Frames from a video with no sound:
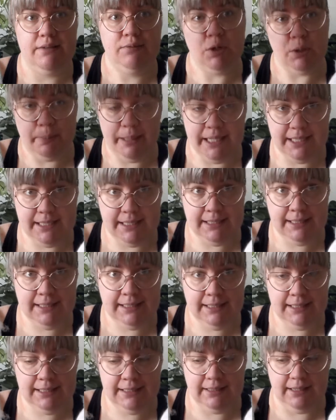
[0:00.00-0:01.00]
I've got about
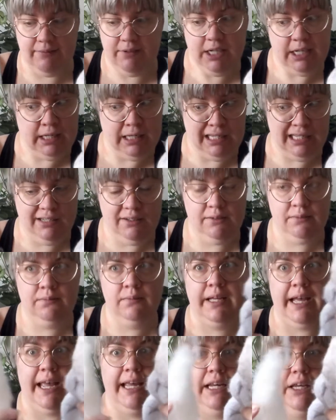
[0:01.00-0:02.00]
70,
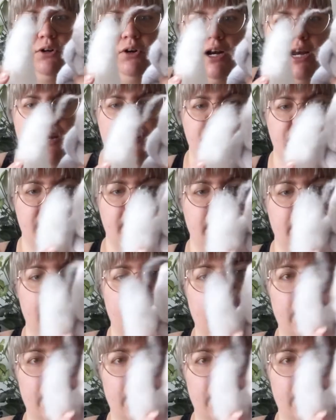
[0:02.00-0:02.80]
80 grams,